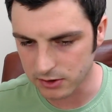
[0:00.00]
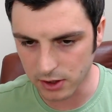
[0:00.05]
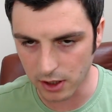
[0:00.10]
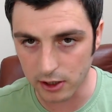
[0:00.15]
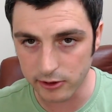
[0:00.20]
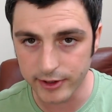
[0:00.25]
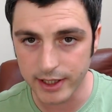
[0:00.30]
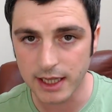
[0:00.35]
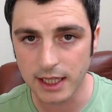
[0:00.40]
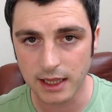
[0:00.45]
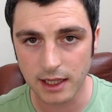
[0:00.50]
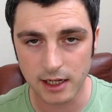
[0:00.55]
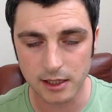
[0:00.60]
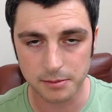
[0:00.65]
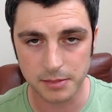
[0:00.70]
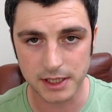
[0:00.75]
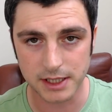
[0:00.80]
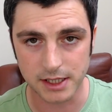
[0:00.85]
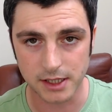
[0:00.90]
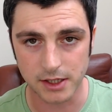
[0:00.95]
So I really
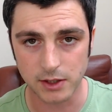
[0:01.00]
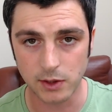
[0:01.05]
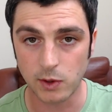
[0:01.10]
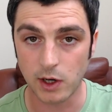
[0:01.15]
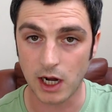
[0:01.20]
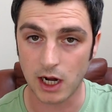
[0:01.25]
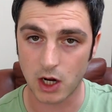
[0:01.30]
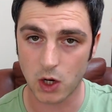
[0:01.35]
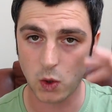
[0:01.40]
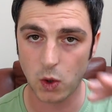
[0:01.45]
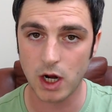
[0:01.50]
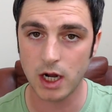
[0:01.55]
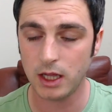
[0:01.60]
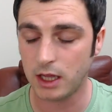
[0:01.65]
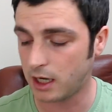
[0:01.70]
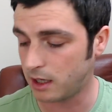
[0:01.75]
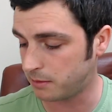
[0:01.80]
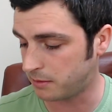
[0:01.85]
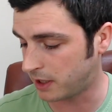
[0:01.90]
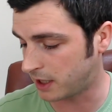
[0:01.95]
like Bizu. I
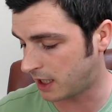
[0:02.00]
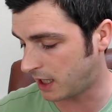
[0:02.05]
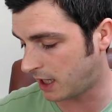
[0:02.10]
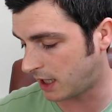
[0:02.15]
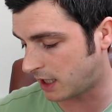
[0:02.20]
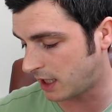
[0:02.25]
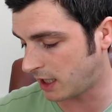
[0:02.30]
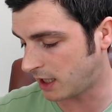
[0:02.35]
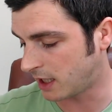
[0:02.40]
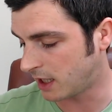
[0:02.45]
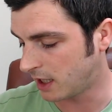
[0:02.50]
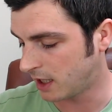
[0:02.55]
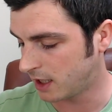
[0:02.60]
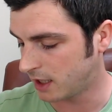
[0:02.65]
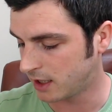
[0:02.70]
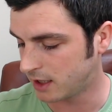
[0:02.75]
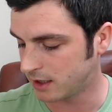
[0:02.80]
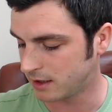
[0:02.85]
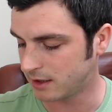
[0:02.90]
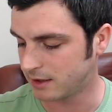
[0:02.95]
quite like Bikini,
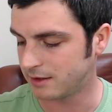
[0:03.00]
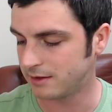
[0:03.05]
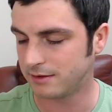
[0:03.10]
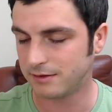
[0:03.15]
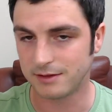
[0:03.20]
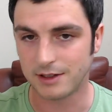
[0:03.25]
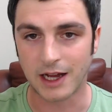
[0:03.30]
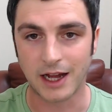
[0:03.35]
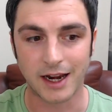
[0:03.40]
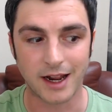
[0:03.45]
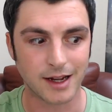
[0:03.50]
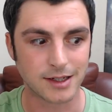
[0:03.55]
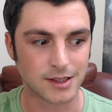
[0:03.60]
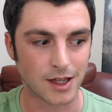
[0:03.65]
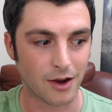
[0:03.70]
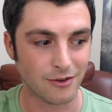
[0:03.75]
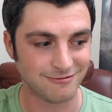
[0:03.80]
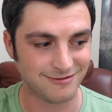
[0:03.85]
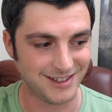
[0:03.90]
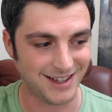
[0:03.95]
and I
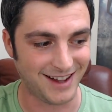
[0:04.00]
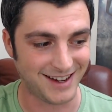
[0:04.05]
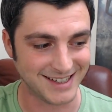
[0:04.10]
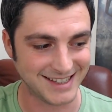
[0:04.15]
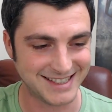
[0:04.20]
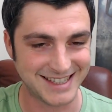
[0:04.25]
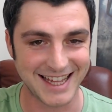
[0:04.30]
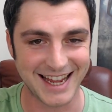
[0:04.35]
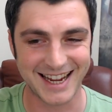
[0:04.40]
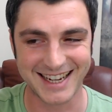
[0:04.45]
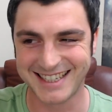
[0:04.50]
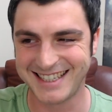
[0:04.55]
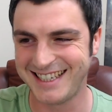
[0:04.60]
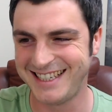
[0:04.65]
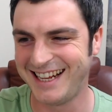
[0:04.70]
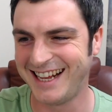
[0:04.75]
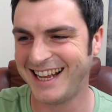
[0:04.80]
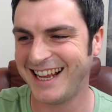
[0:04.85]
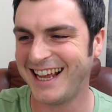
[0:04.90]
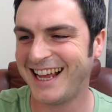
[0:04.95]
don't like
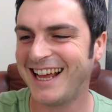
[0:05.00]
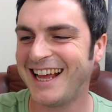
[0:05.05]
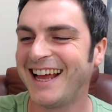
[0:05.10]
this.